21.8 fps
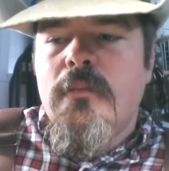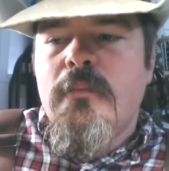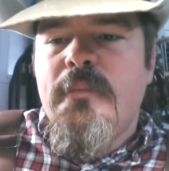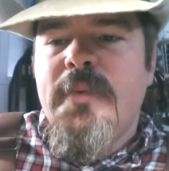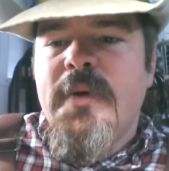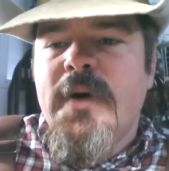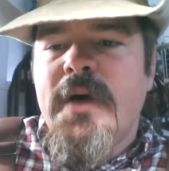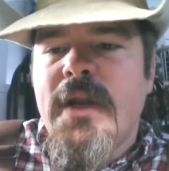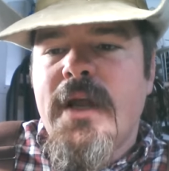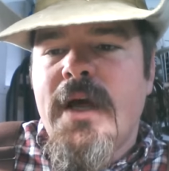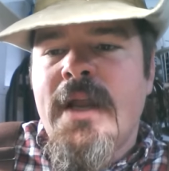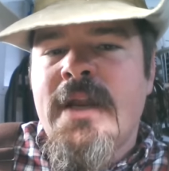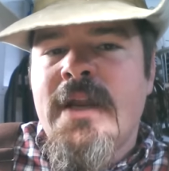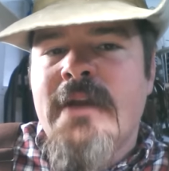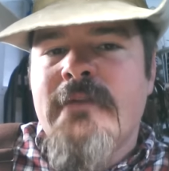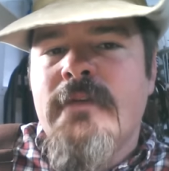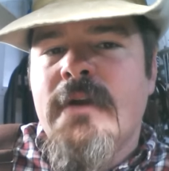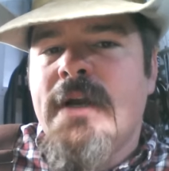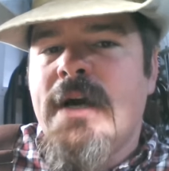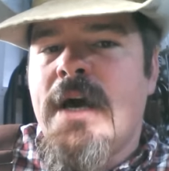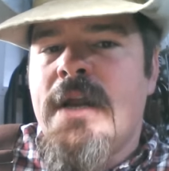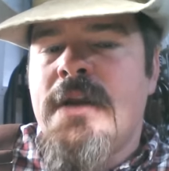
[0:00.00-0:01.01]
But I
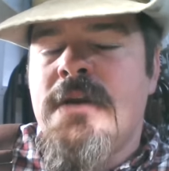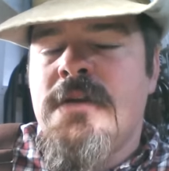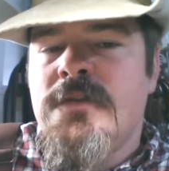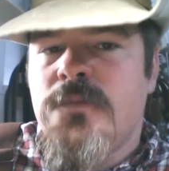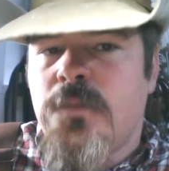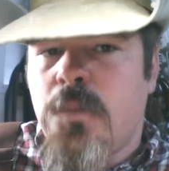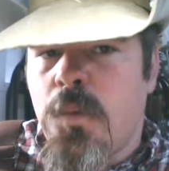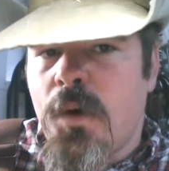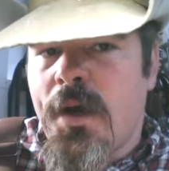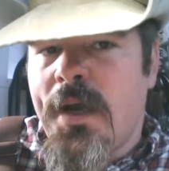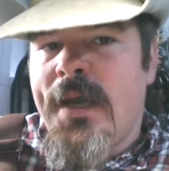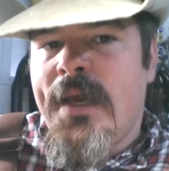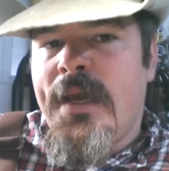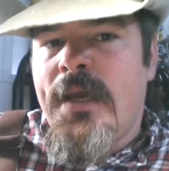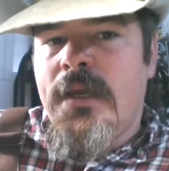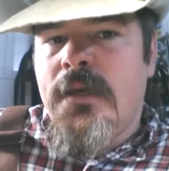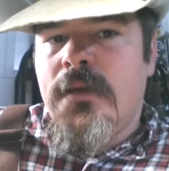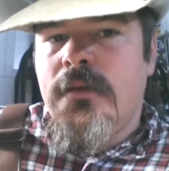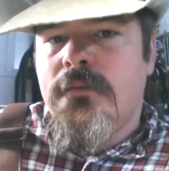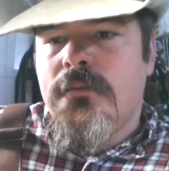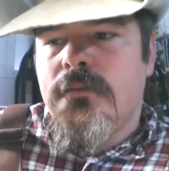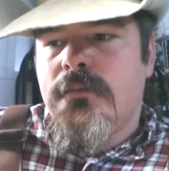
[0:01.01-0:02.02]
never got in his
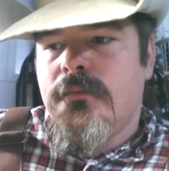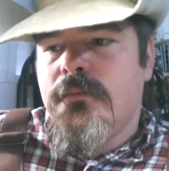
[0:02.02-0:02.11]
way.